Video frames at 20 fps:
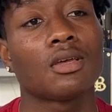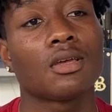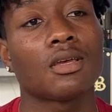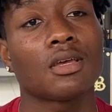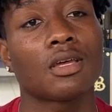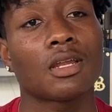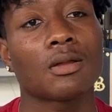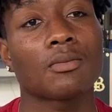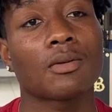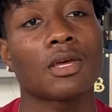
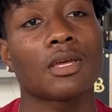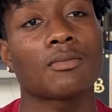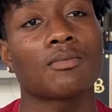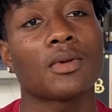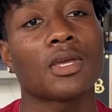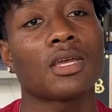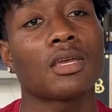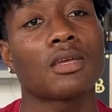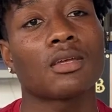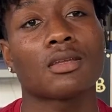And I'm like,
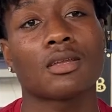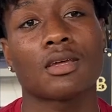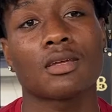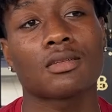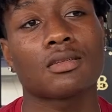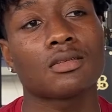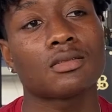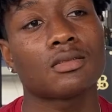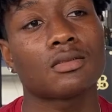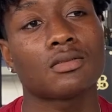man, like,
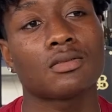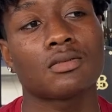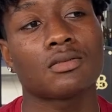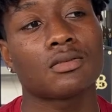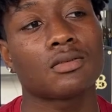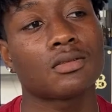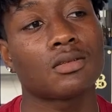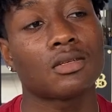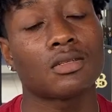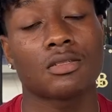this
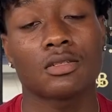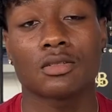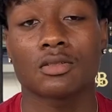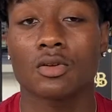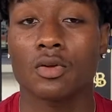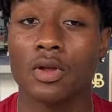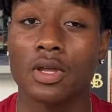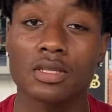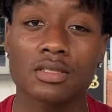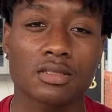is just
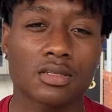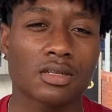crazy.